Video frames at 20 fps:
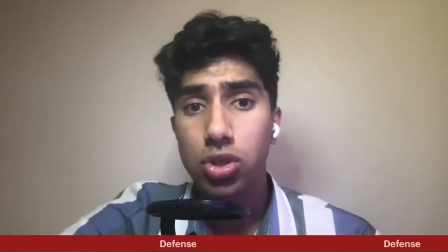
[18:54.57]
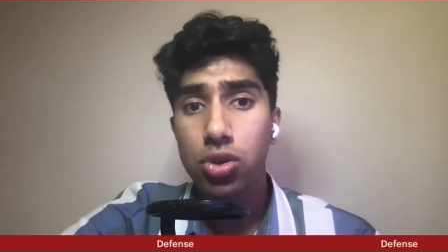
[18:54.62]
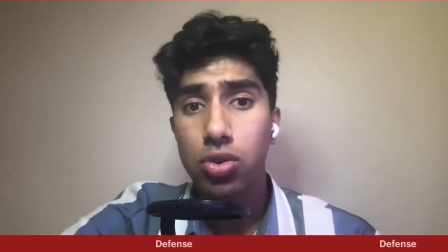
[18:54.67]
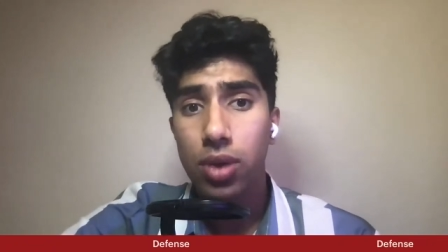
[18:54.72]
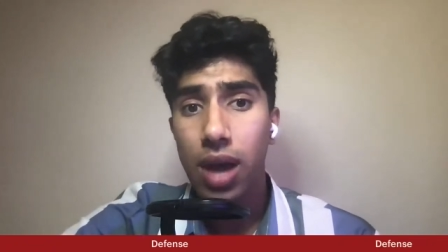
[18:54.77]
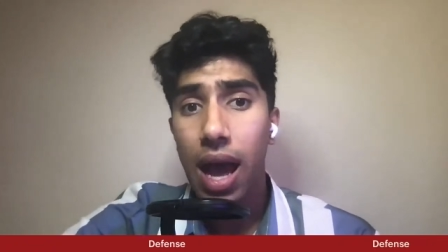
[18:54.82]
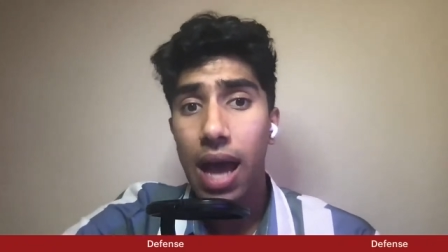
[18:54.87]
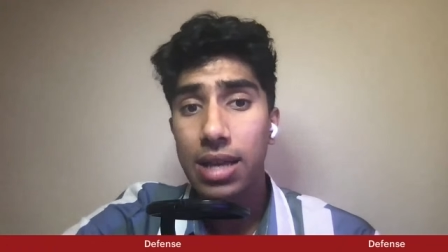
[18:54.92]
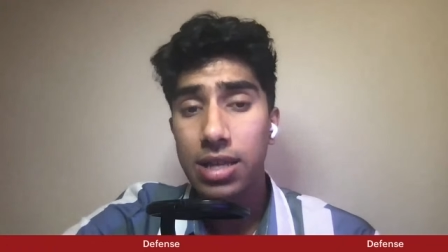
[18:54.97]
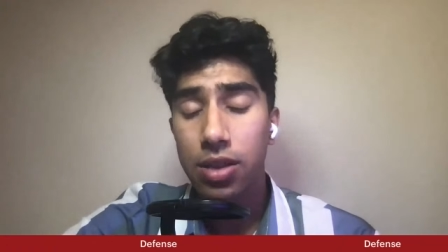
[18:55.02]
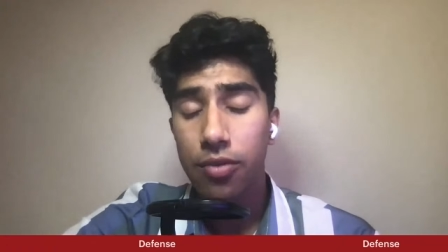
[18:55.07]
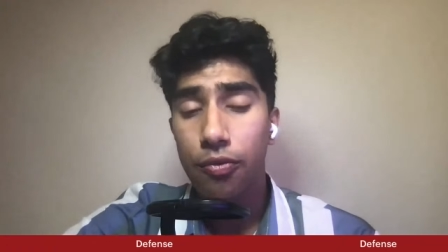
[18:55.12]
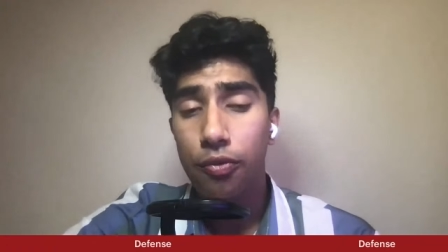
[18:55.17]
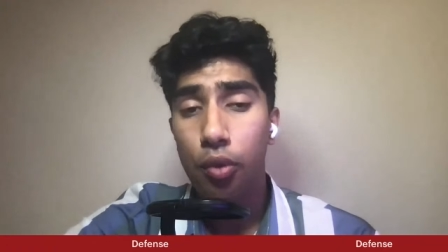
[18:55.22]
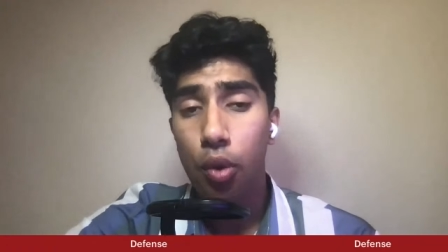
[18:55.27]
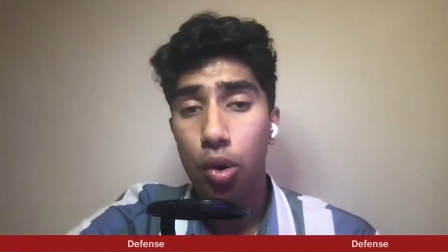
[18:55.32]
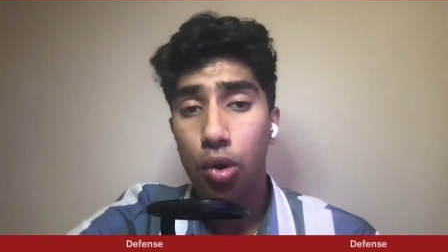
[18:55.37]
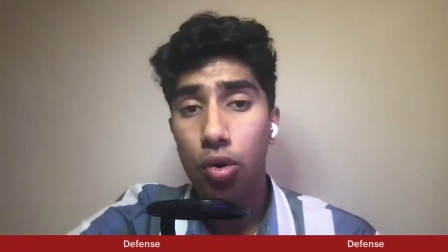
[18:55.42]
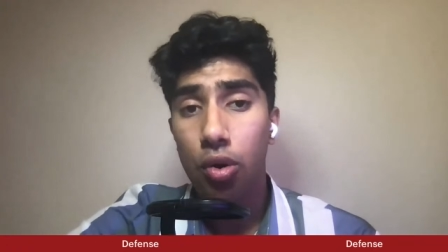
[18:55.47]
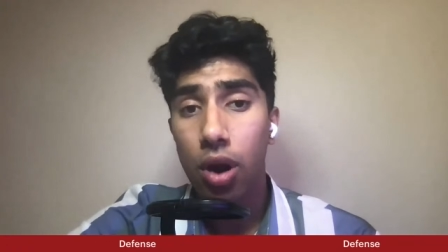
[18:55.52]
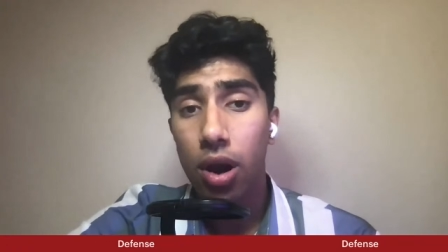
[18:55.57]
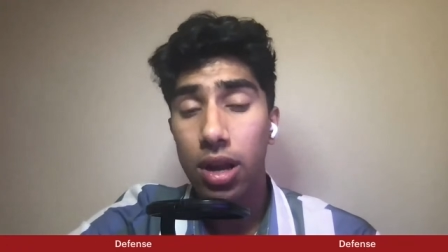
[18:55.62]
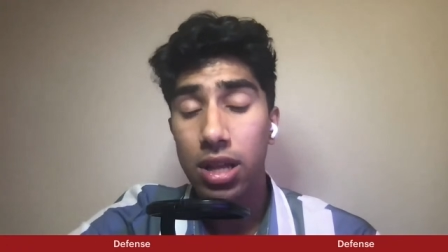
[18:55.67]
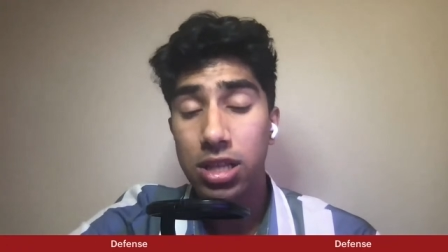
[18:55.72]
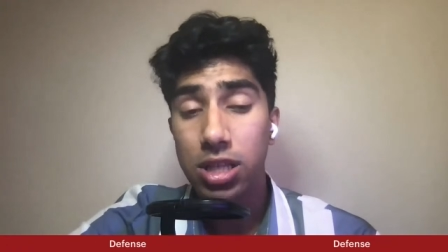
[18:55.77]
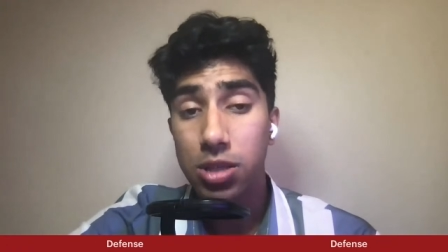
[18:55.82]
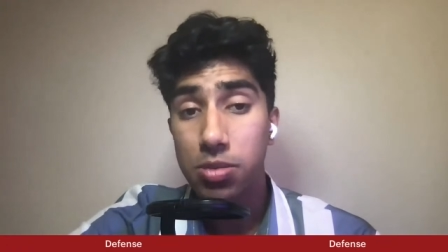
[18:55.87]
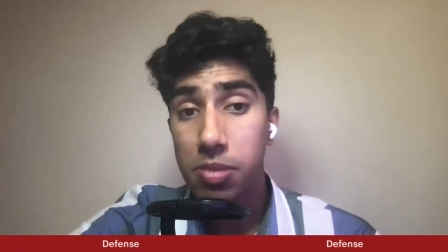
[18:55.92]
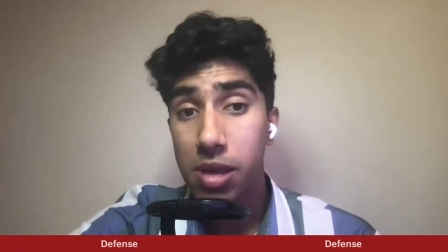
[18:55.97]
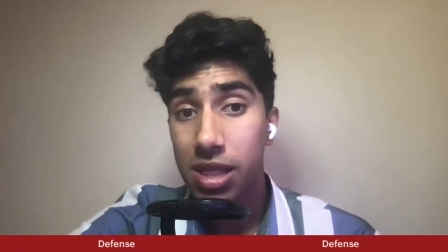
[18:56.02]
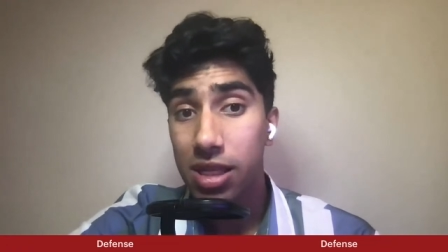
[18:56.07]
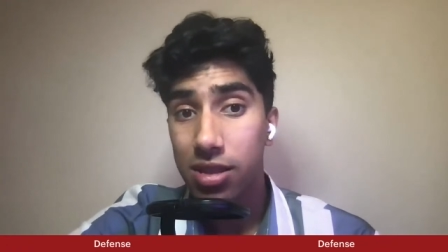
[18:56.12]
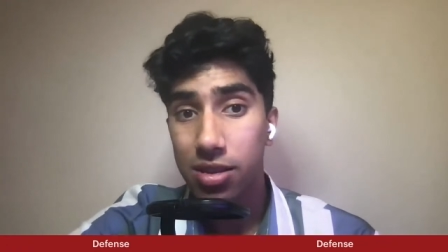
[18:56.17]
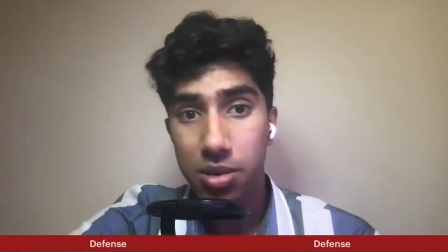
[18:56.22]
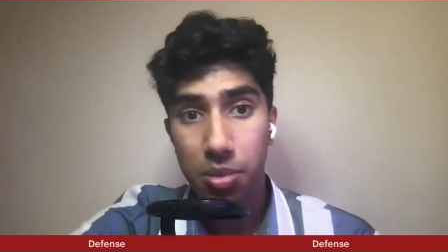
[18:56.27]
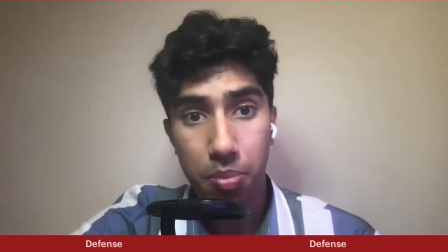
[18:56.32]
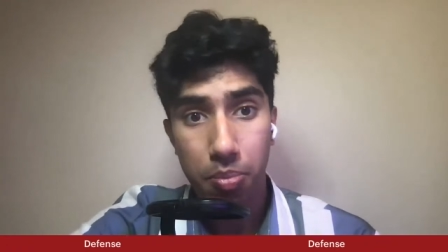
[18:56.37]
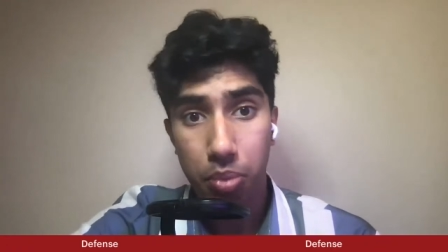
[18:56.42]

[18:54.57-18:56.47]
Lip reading: 2 guys in Forkrun and Smith